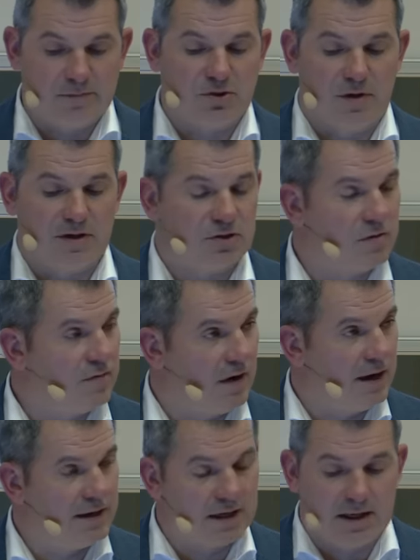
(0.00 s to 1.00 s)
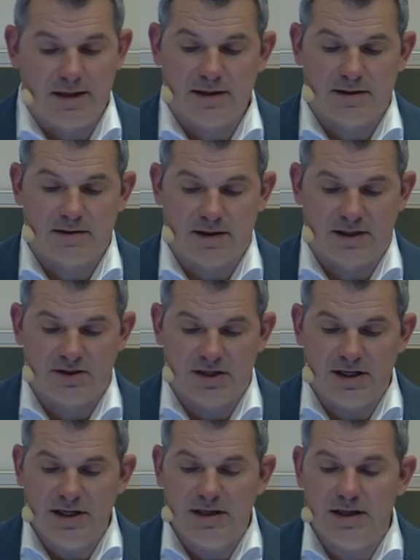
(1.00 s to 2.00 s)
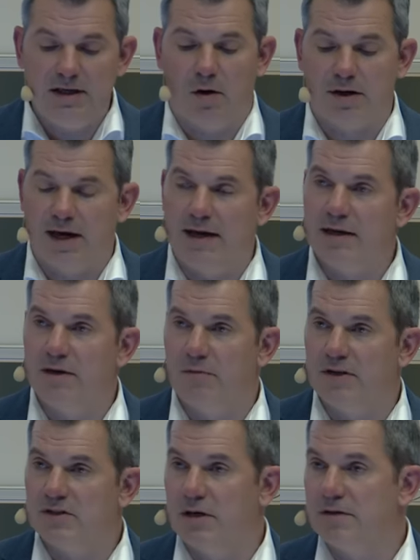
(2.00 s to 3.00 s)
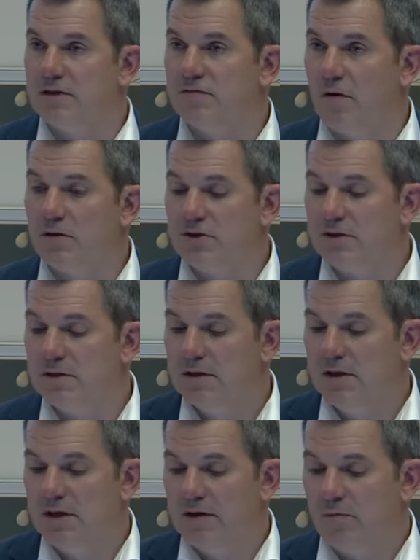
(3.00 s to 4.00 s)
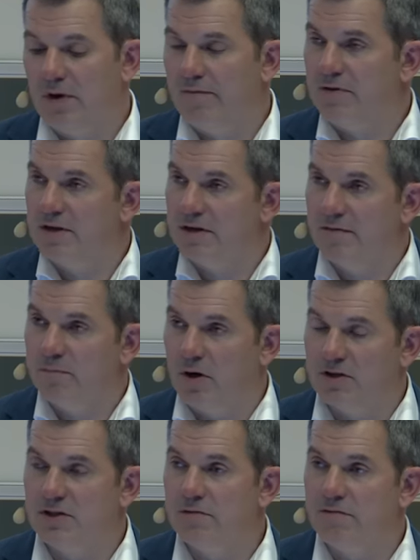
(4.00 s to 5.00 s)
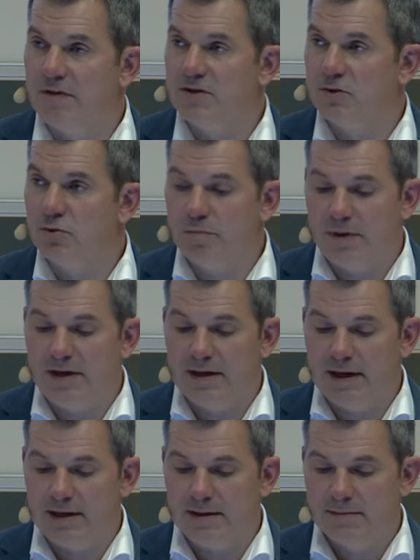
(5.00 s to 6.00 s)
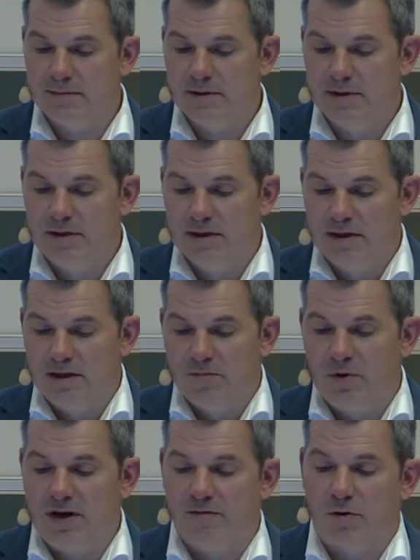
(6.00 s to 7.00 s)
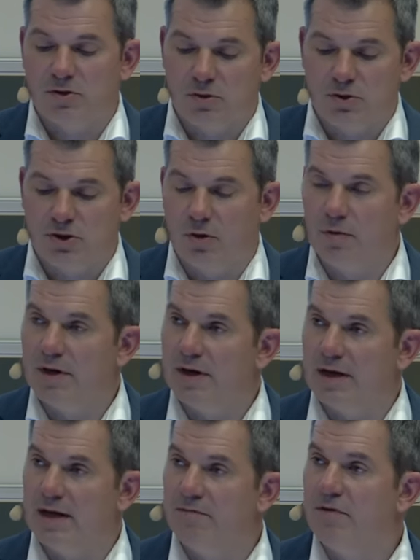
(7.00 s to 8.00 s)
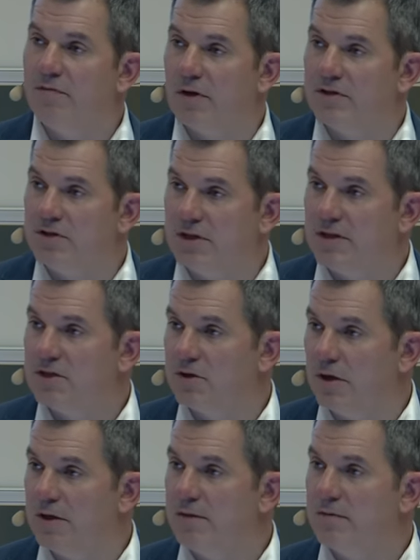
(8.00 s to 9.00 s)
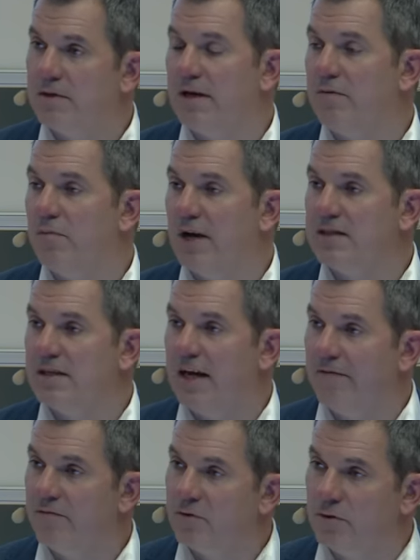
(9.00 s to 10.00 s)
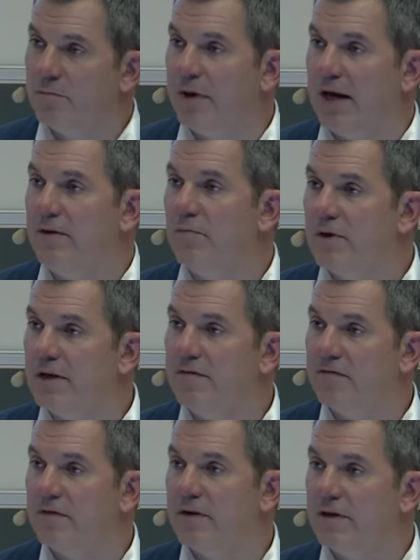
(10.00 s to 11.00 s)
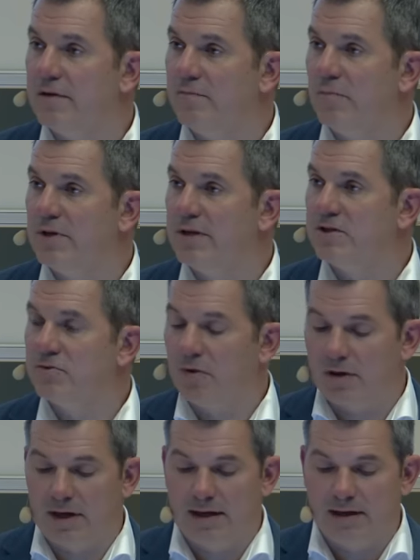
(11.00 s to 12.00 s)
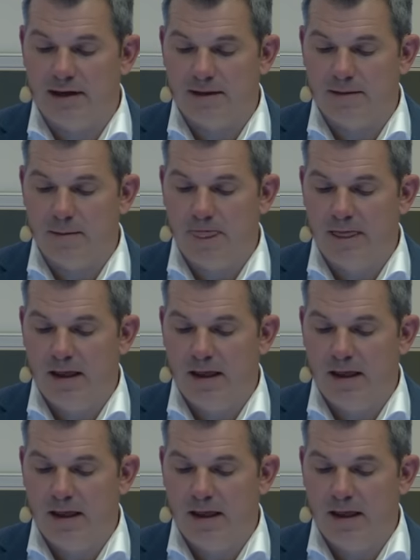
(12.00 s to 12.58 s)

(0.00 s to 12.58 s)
demonstrated so far in the clinic. That's ED, organic erectile dysfunction. We have positive phase 2b data. We have also shown in a healthy volunteer study that we actually have good pain relief with this drug candidate.